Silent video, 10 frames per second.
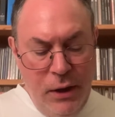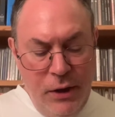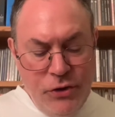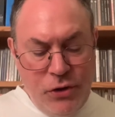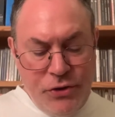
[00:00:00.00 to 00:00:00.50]

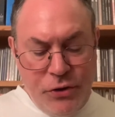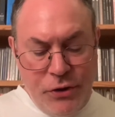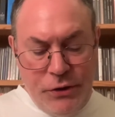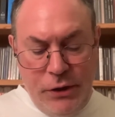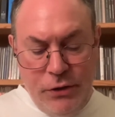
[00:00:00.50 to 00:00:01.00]
It's also
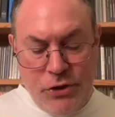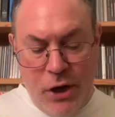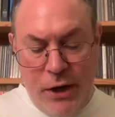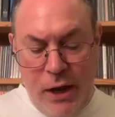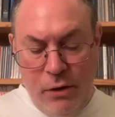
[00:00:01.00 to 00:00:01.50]
good to hear
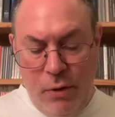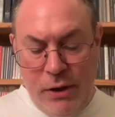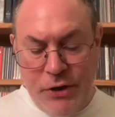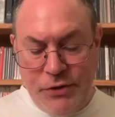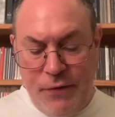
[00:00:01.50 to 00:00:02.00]
John Helliwell
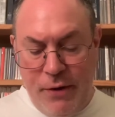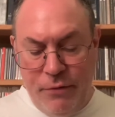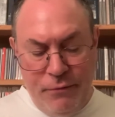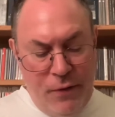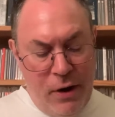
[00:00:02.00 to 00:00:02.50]
in his favorite
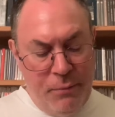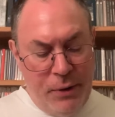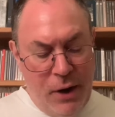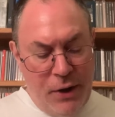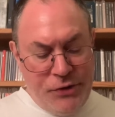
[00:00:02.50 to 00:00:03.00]

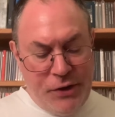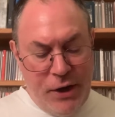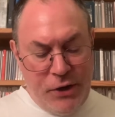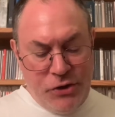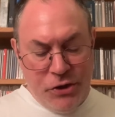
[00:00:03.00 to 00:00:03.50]
environment on
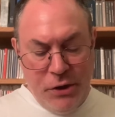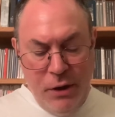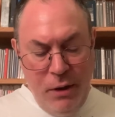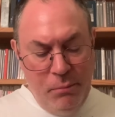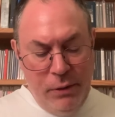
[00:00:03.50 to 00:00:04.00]
stage,
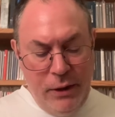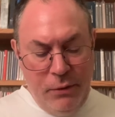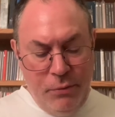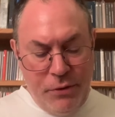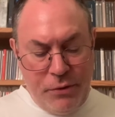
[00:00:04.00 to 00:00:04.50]

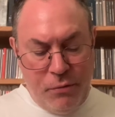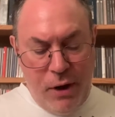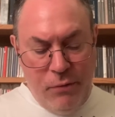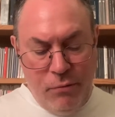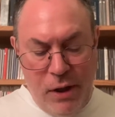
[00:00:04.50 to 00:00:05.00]
playing with
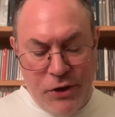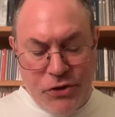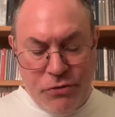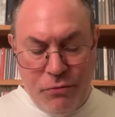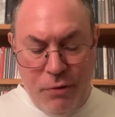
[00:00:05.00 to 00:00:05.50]
great
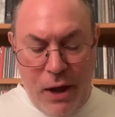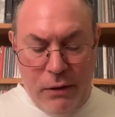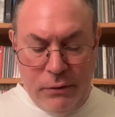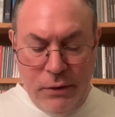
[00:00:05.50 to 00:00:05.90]
relish throughout.